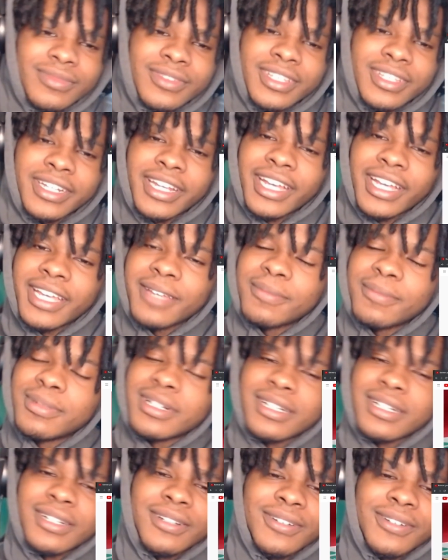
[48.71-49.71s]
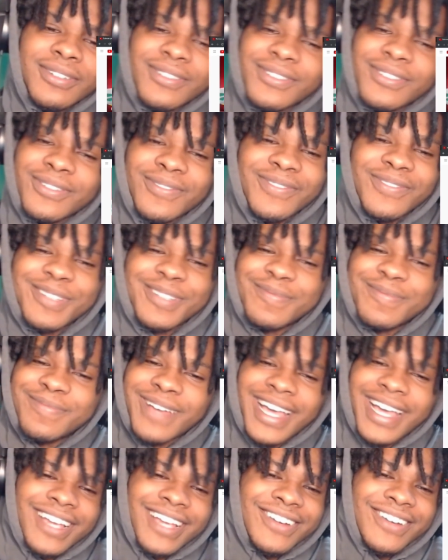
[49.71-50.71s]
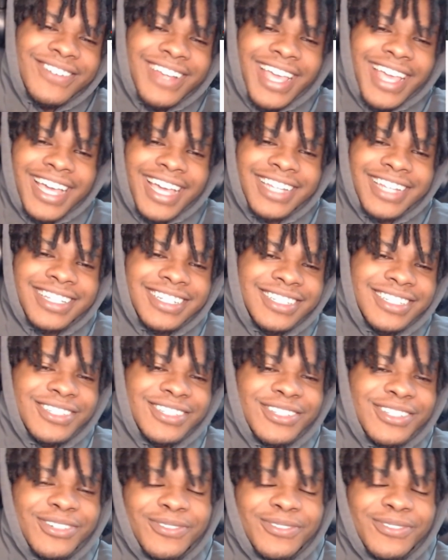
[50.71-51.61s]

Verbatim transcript: Today, bro, we back reacting to the